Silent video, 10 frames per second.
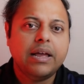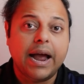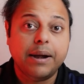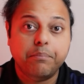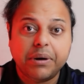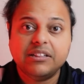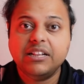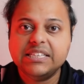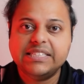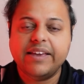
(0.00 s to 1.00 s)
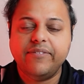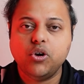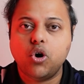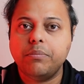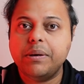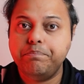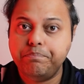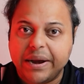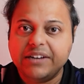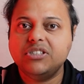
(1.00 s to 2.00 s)
And monthly saving on my
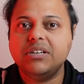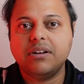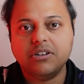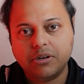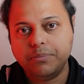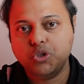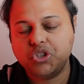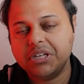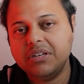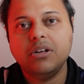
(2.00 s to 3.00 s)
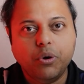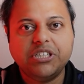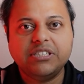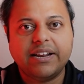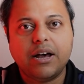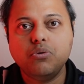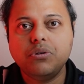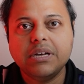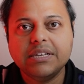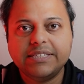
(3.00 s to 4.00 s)
pension contribution, which is around
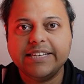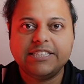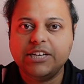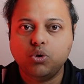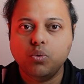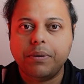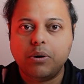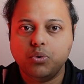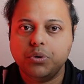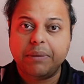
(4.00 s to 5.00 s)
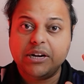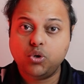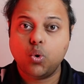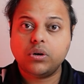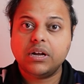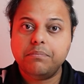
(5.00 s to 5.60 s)
£62. My total